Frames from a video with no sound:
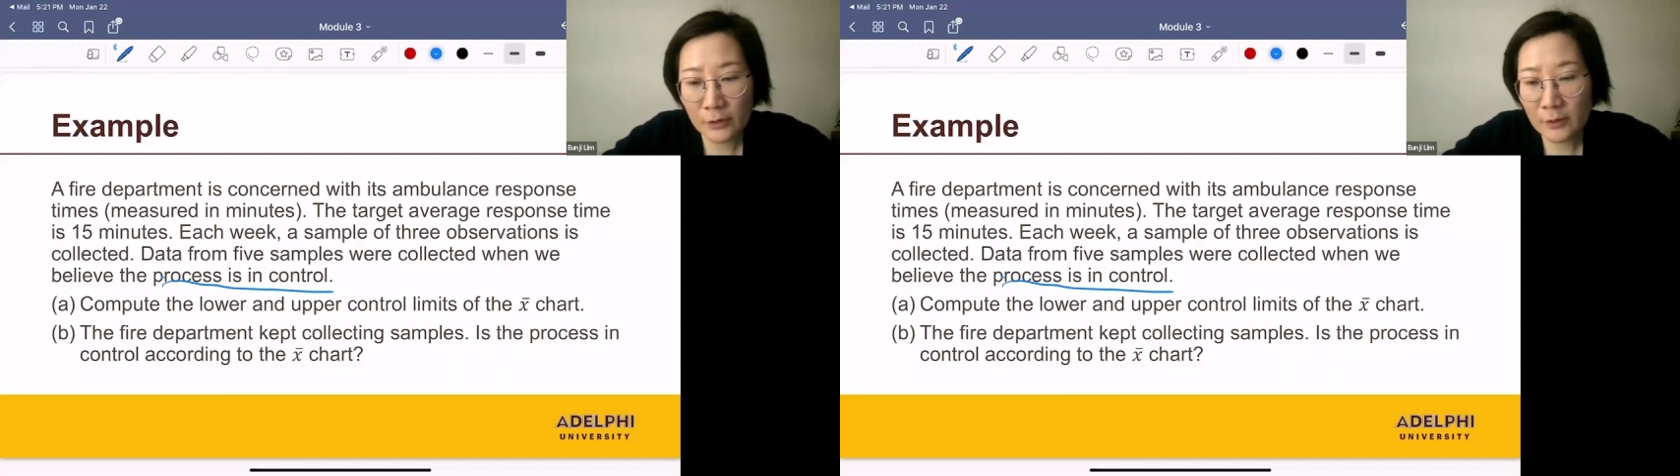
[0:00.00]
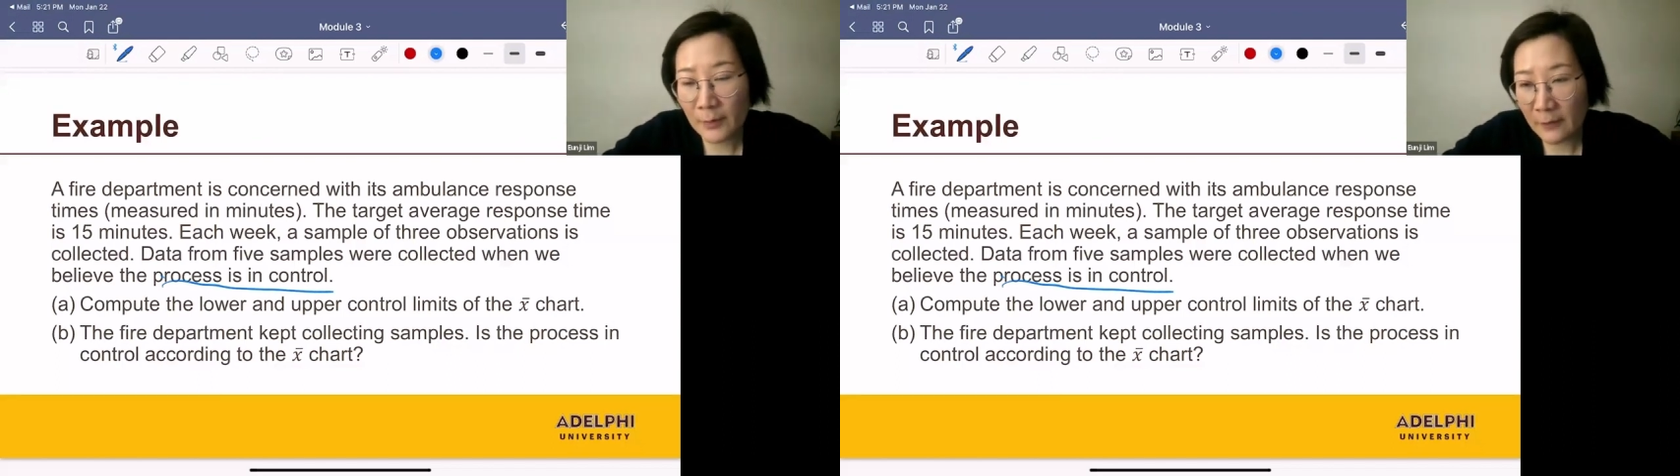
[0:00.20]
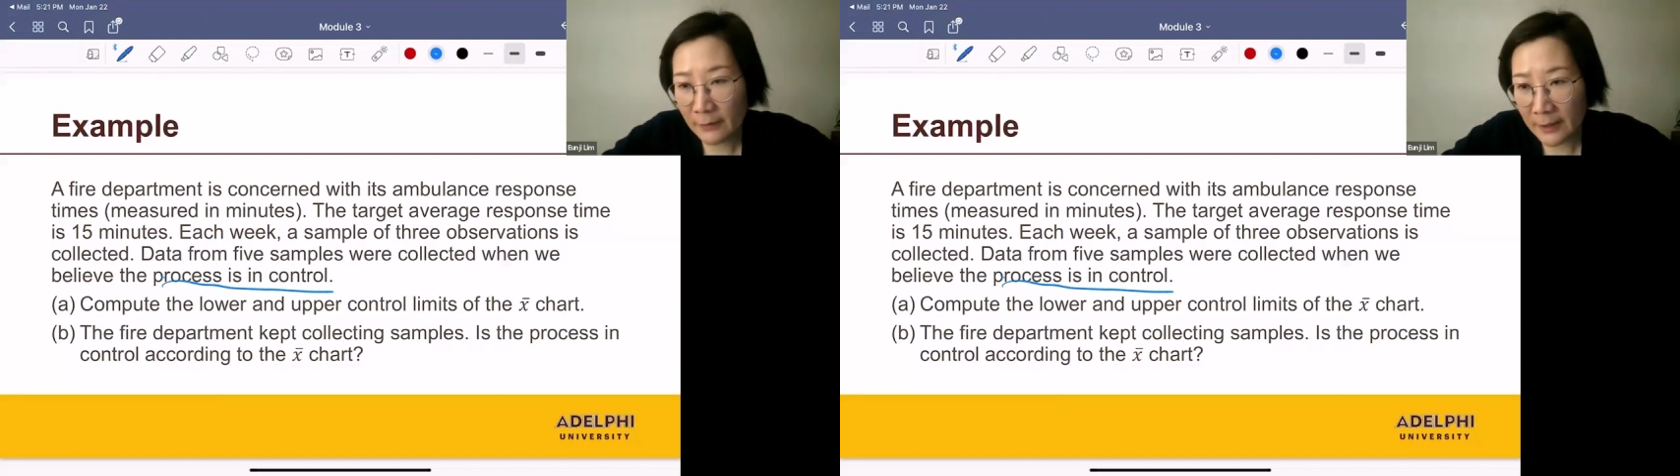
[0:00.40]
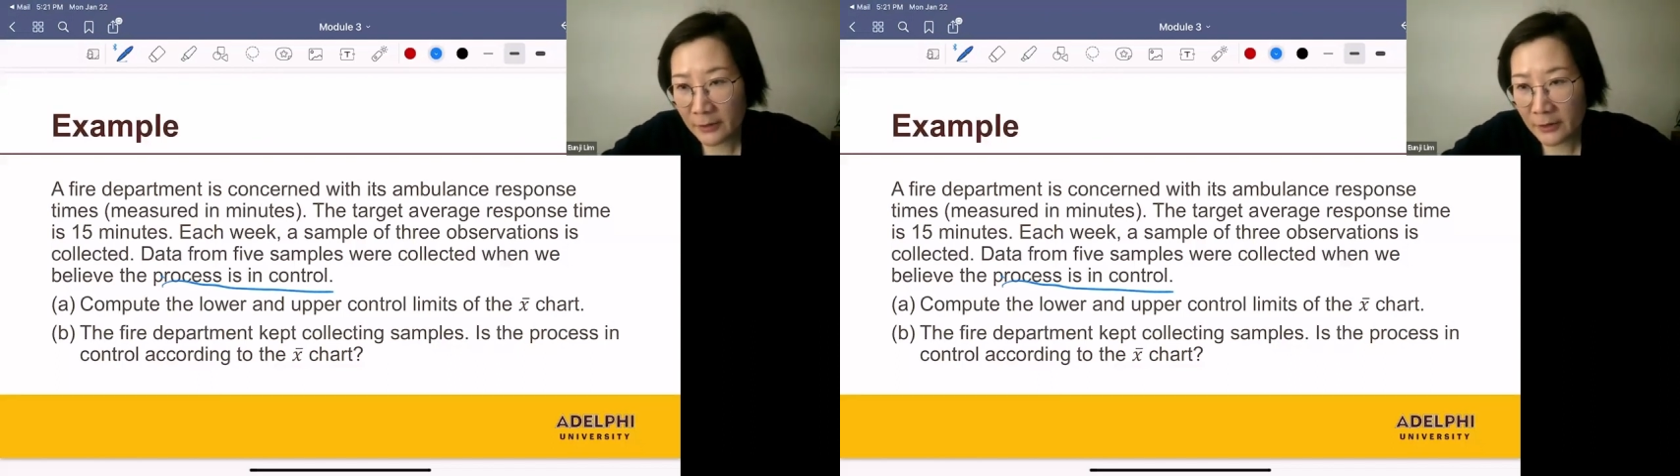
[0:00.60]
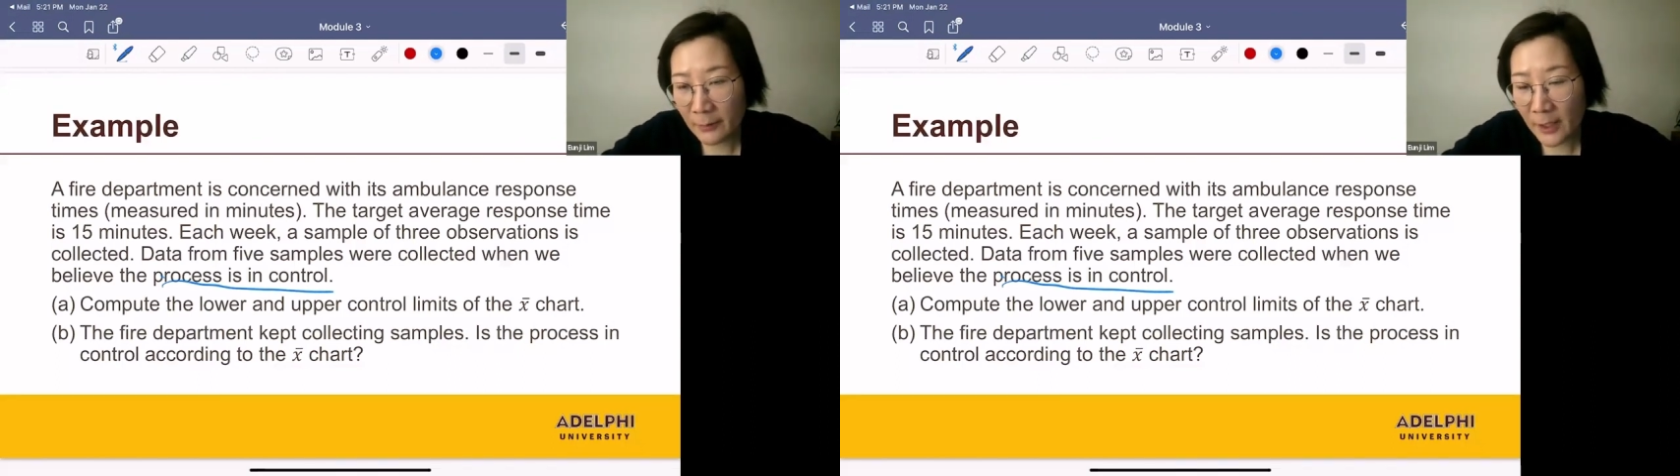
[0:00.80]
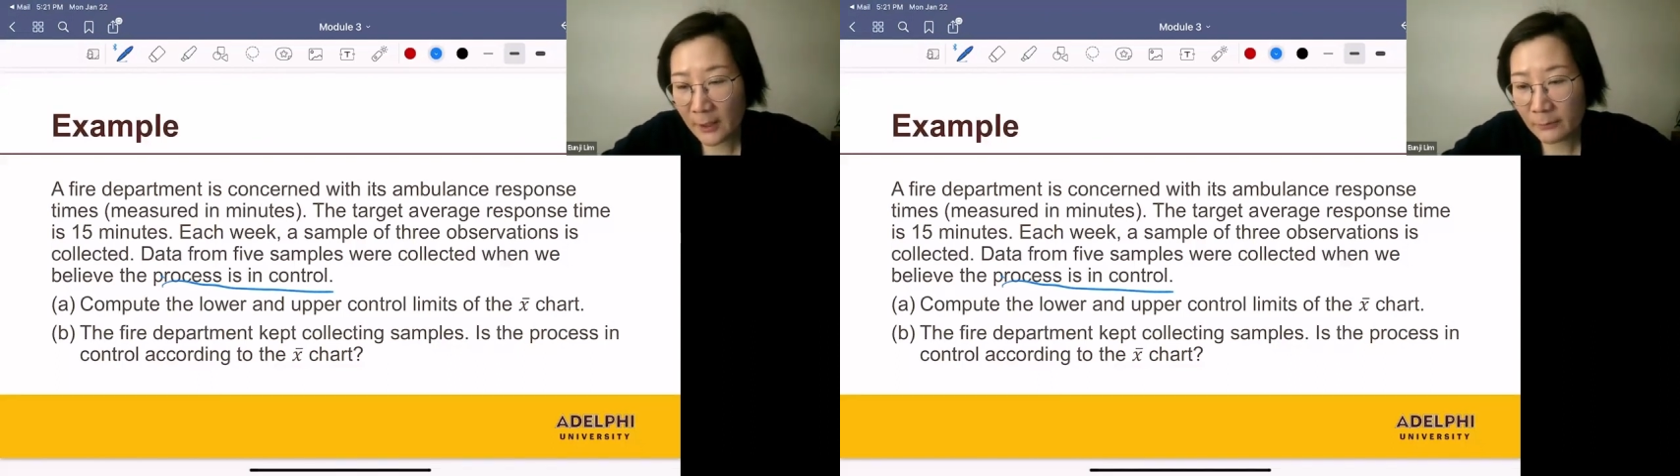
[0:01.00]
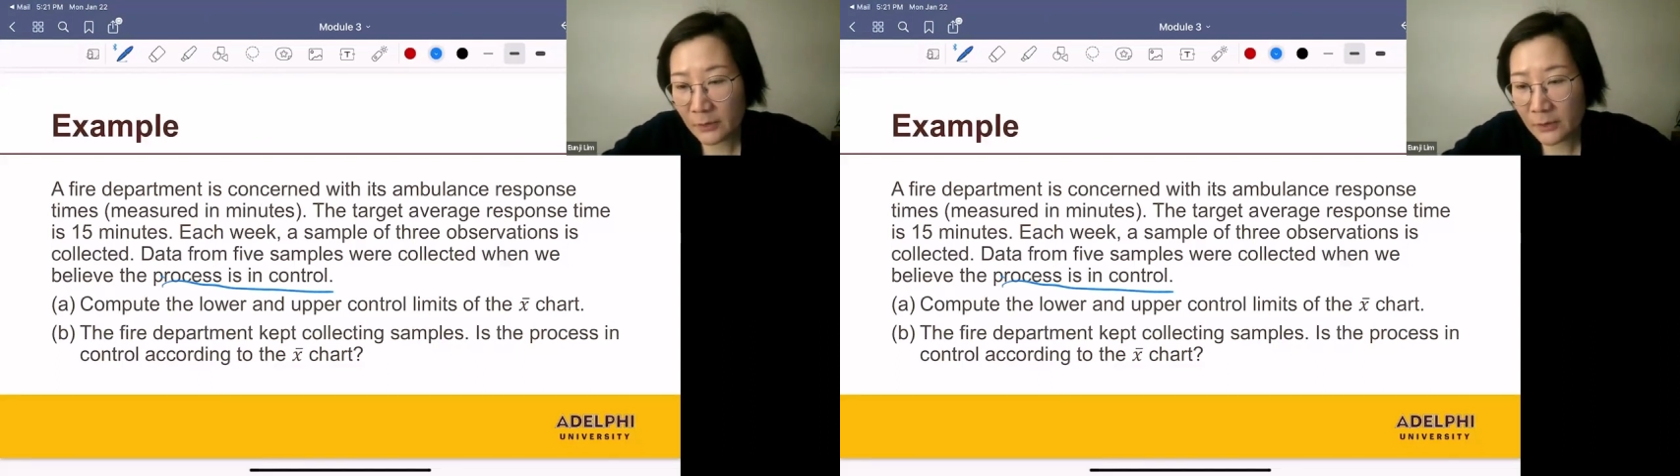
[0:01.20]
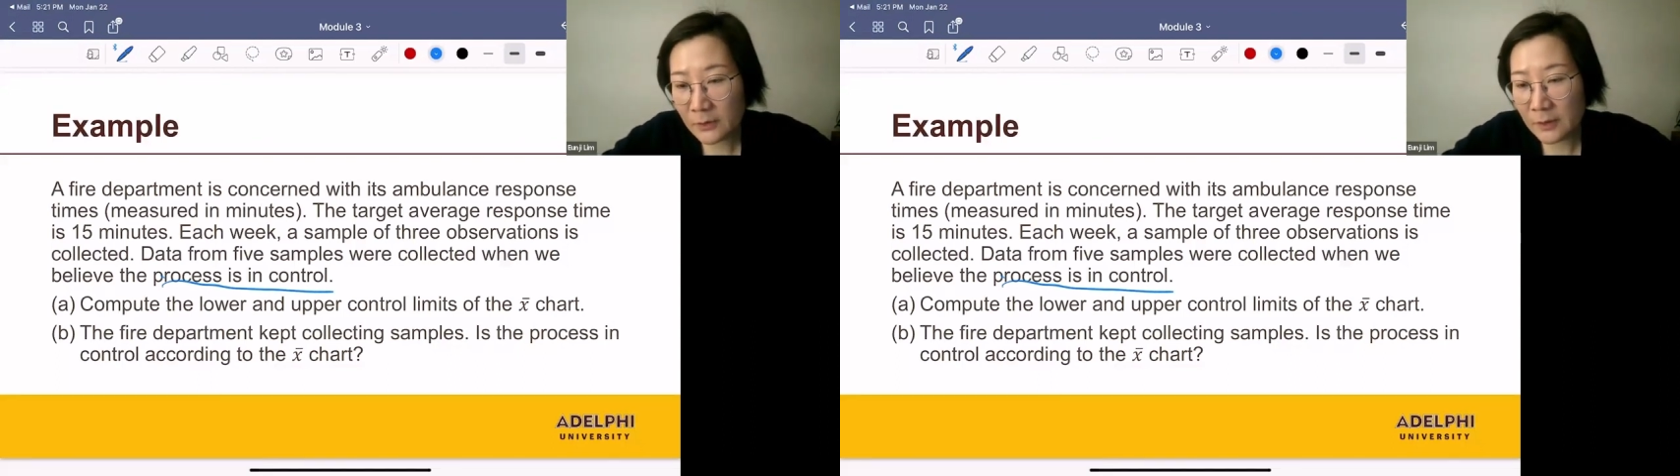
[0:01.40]
with the fire
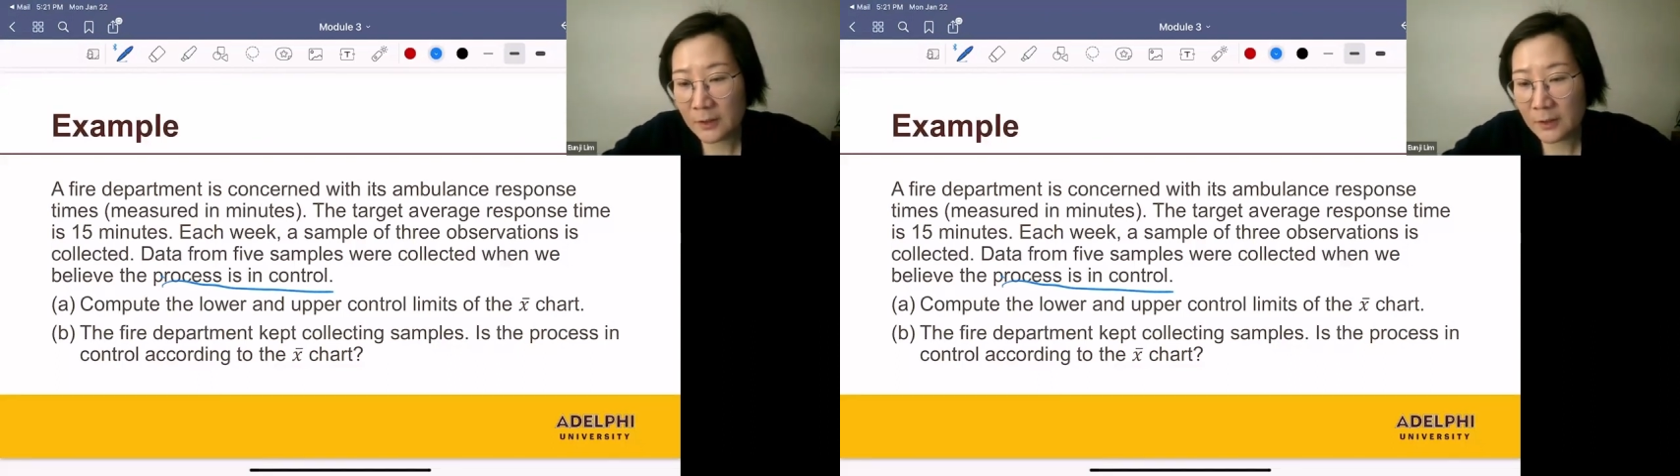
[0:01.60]
department